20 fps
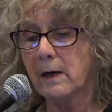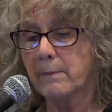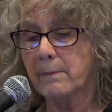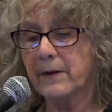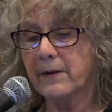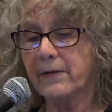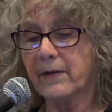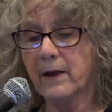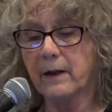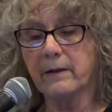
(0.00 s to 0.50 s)

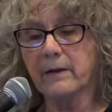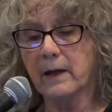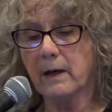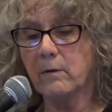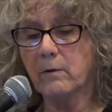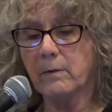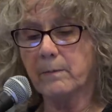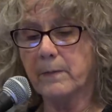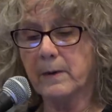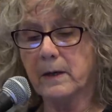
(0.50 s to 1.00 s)
But then they
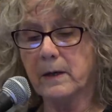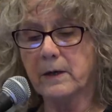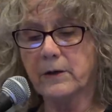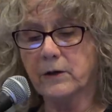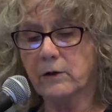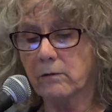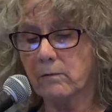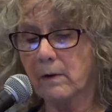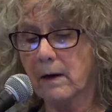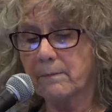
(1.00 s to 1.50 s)
would be
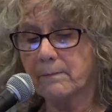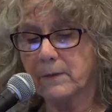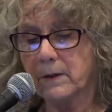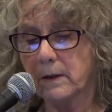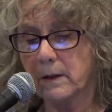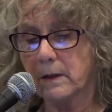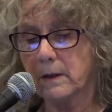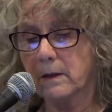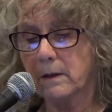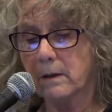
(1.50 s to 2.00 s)

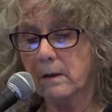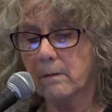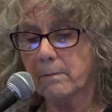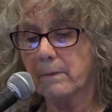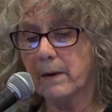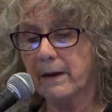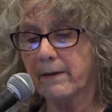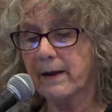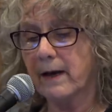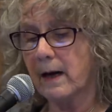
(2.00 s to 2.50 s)
interrupted
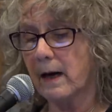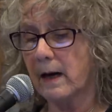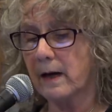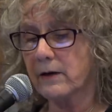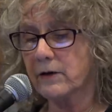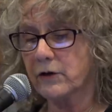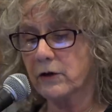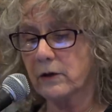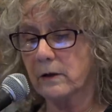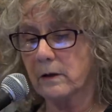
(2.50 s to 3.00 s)
by the
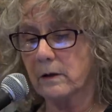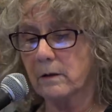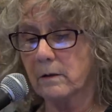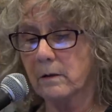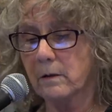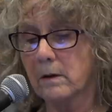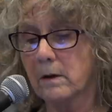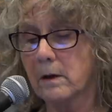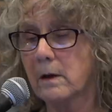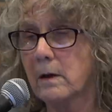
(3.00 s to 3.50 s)
action
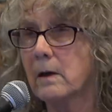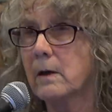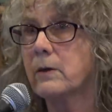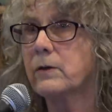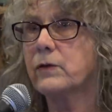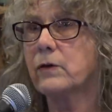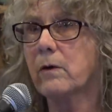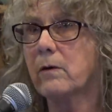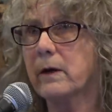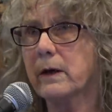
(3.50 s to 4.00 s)

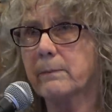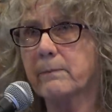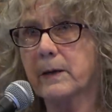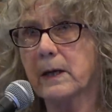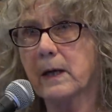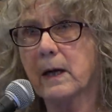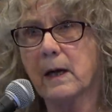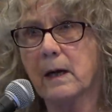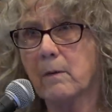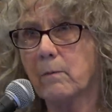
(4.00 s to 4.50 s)
so it
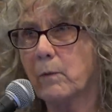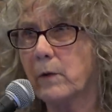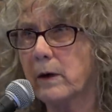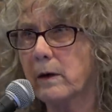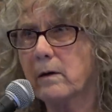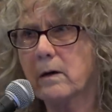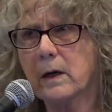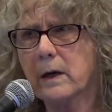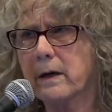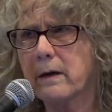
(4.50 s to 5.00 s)
became
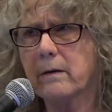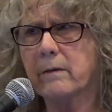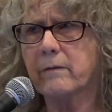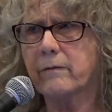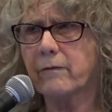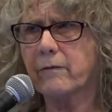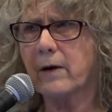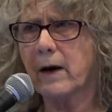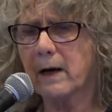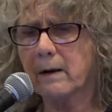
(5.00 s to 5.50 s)
weirdly
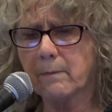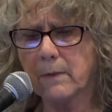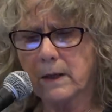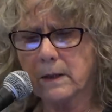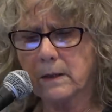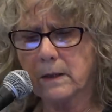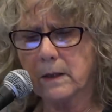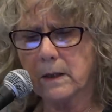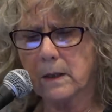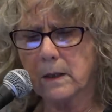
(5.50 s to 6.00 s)

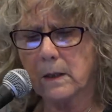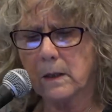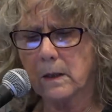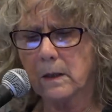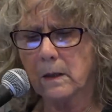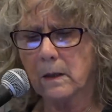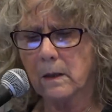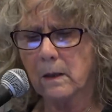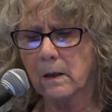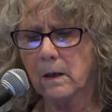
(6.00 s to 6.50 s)
fragmented.
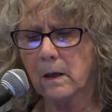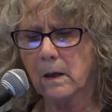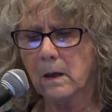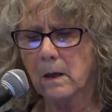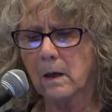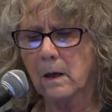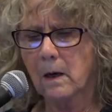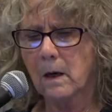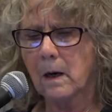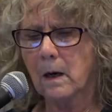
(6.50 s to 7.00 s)

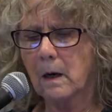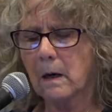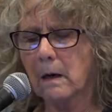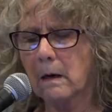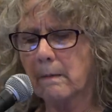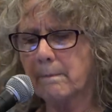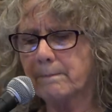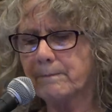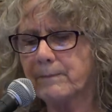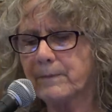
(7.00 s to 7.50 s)

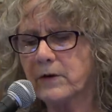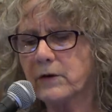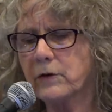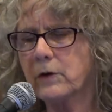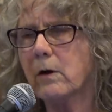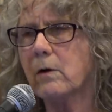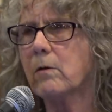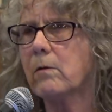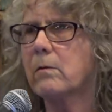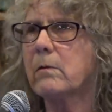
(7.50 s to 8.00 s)
Um,
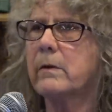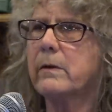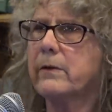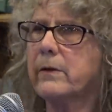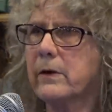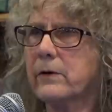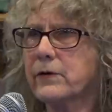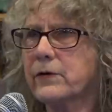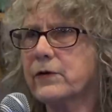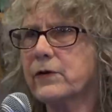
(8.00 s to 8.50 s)
so
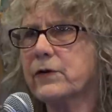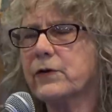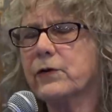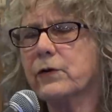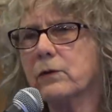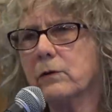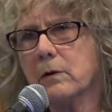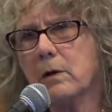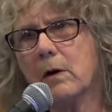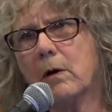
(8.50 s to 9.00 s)
there's
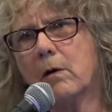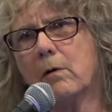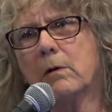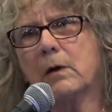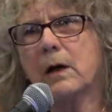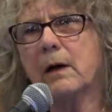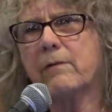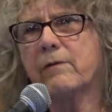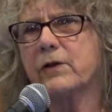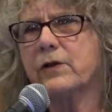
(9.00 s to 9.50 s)
this whole
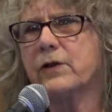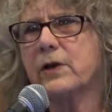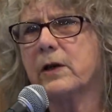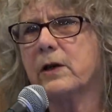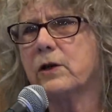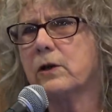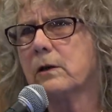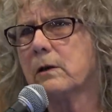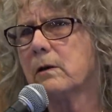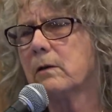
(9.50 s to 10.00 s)

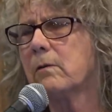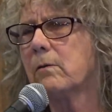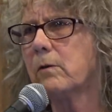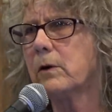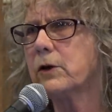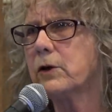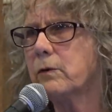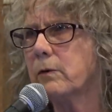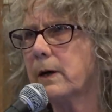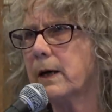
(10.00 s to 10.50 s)
conversation,
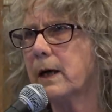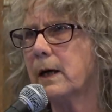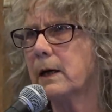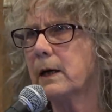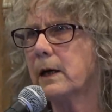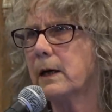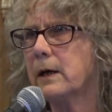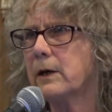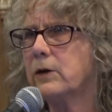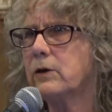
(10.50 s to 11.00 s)
which we can't
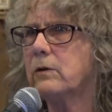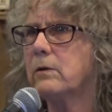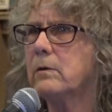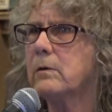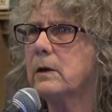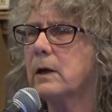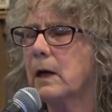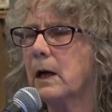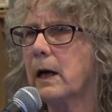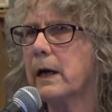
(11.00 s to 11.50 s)
get into
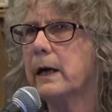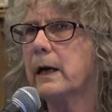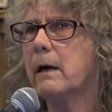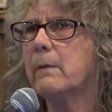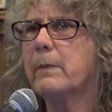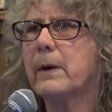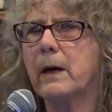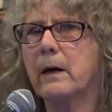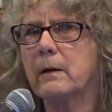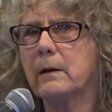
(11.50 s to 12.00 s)
tonight,
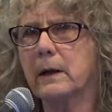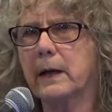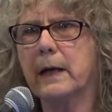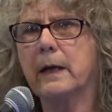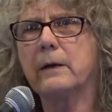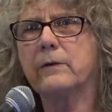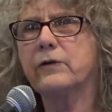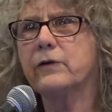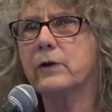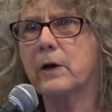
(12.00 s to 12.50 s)
about
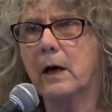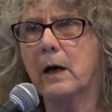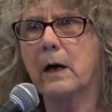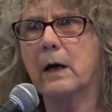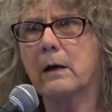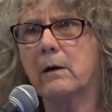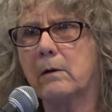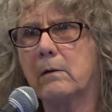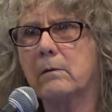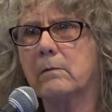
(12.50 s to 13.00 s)
late
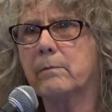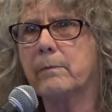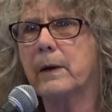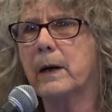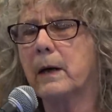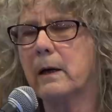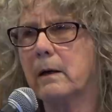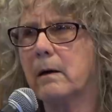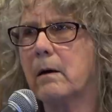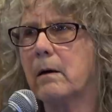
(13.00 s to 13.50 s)
style,
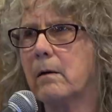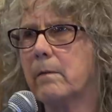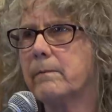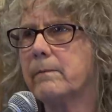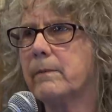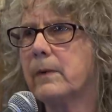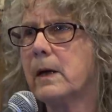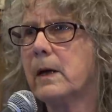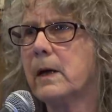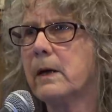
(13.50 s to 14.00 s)
but
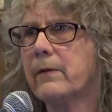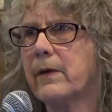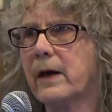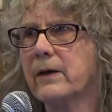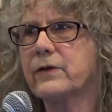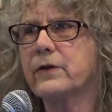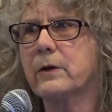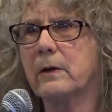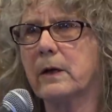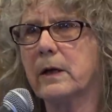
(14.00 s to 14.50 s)
um,
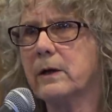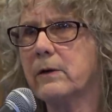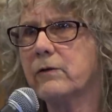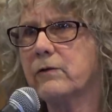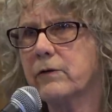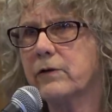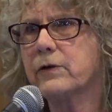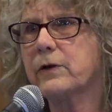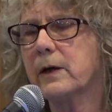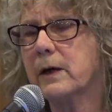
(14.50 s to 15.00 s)
that's an
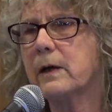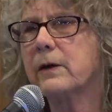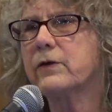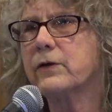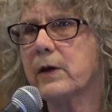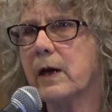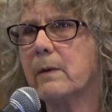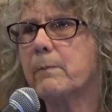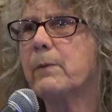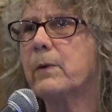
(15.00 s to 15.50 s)
interesting
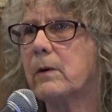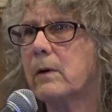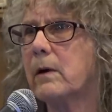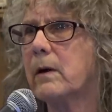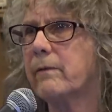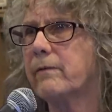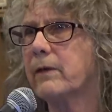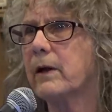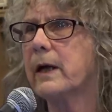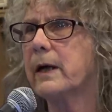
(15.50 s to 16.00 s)
example
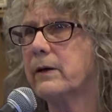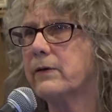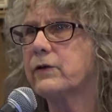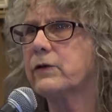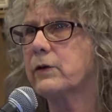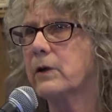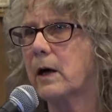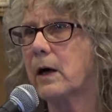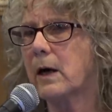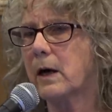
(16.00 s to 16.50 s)
of late
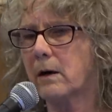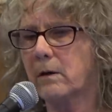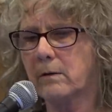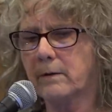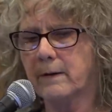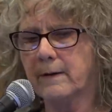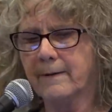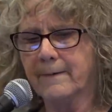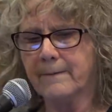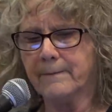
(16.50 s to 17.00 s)
style.
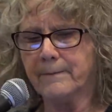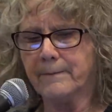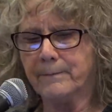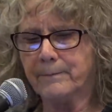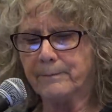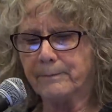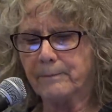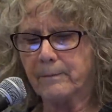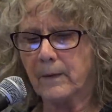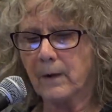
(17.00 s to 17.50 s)

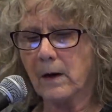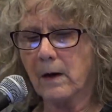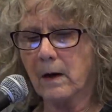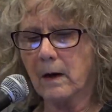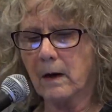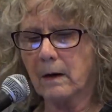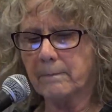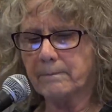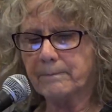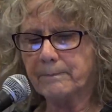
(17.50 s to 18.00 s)

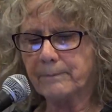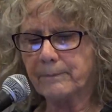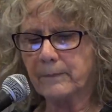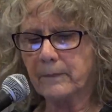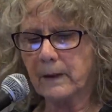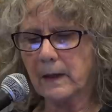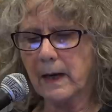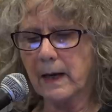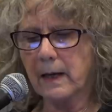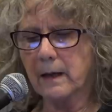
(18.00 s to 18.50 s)
Um,
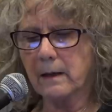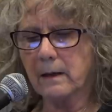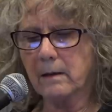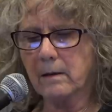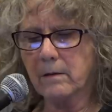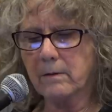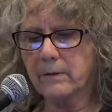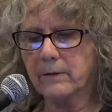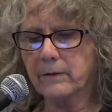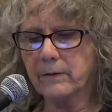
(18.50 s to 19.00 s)

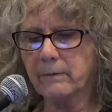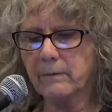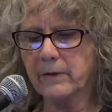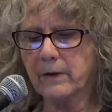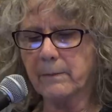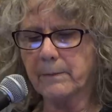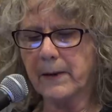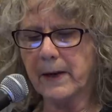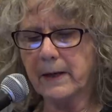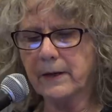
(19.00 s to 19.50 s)
and
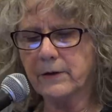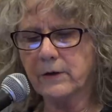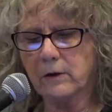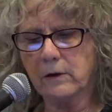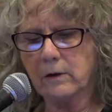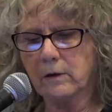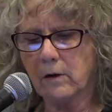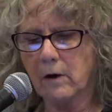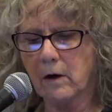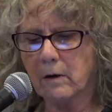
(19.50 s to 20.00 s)
the painter
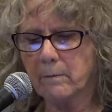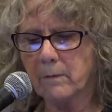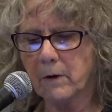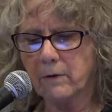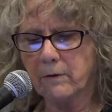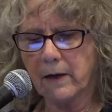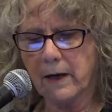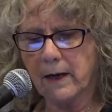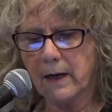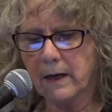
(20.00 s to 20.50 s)
Claude
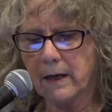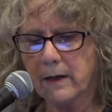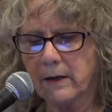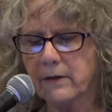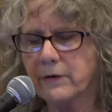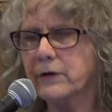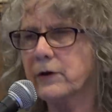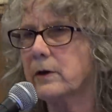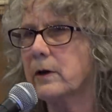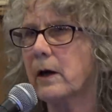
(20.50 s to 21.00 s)
Monet
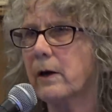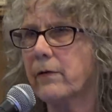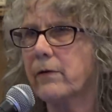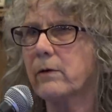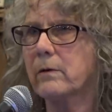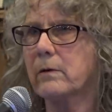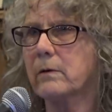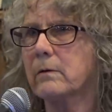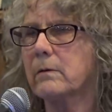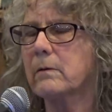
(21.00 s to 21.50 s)
is
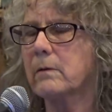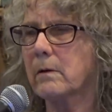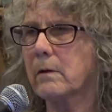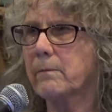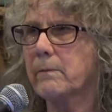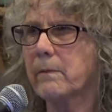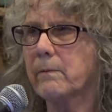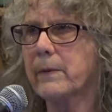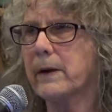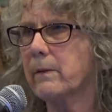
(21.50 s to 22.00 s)
another,
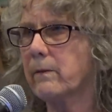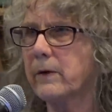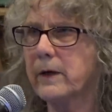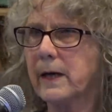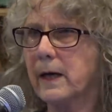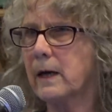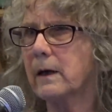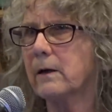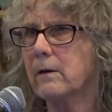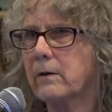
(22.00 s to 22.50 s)
but we
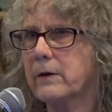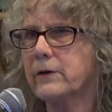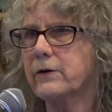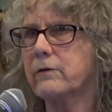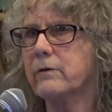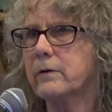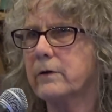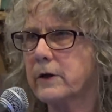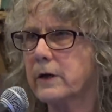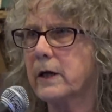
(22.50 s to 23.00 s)
can't go
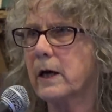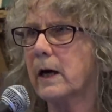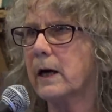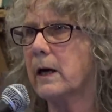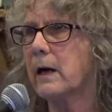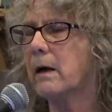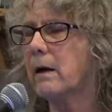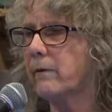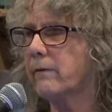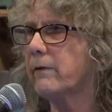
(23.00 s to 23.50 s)
into it
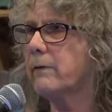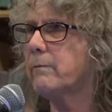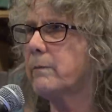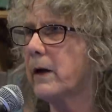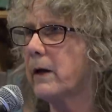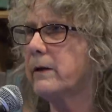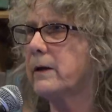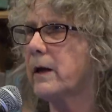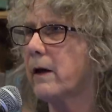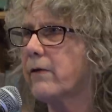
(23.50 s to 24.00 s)
tonight, uh,
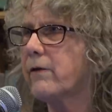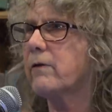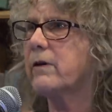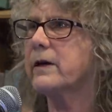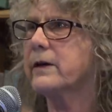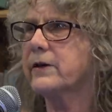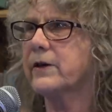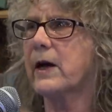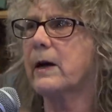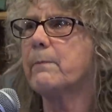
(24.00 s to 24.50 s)
another
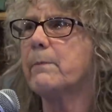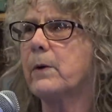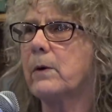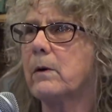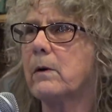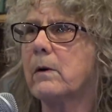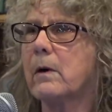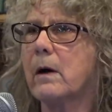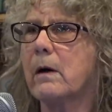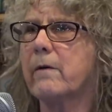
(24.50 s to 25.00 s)

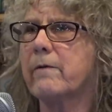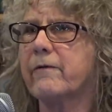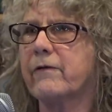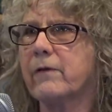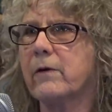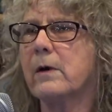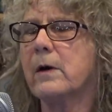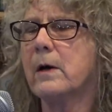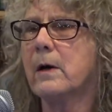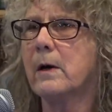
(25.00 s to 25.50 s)
example of
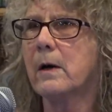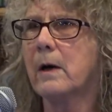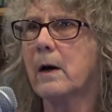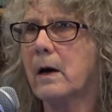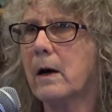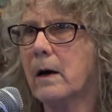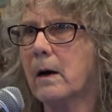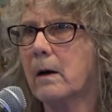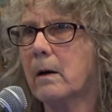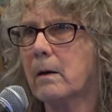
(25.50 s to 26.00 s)

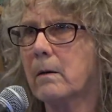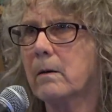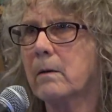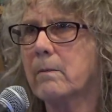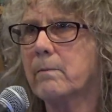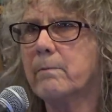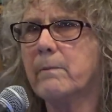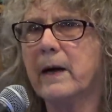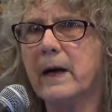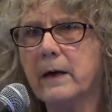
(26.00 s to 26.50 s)
uh,
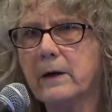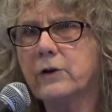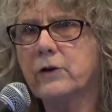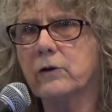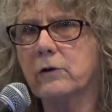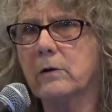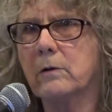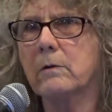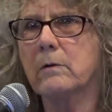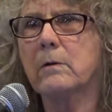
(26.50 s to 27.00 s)

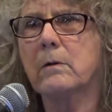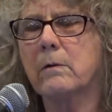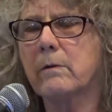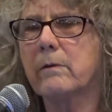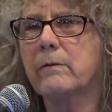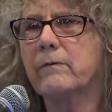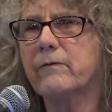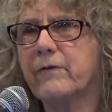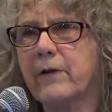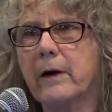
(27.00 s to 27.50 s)
major,
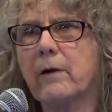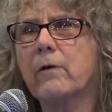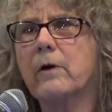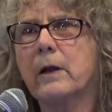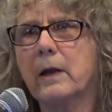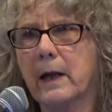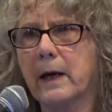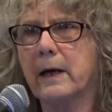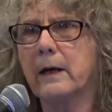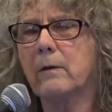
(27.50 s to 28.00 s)
very
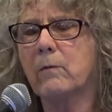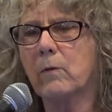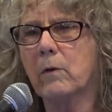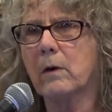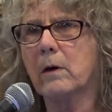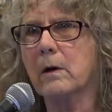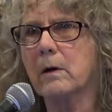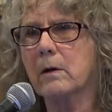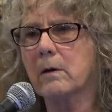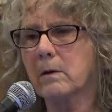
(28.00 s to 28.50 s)
late
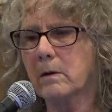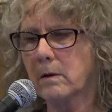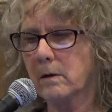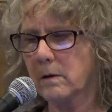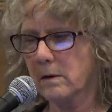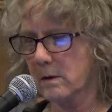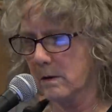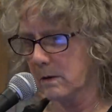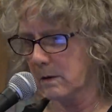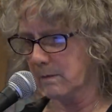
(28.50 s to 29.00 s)
work.
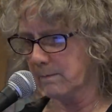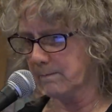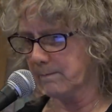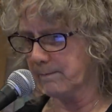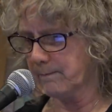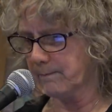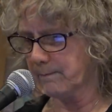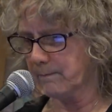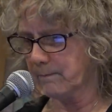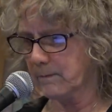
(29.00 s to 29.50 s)
Um,
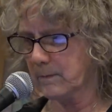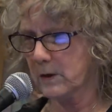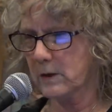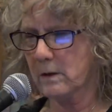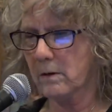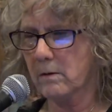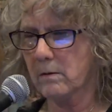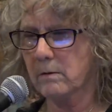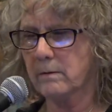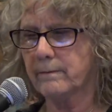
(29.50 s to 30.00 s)

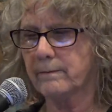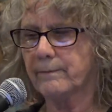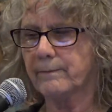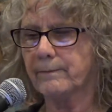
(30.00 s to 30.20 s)
so.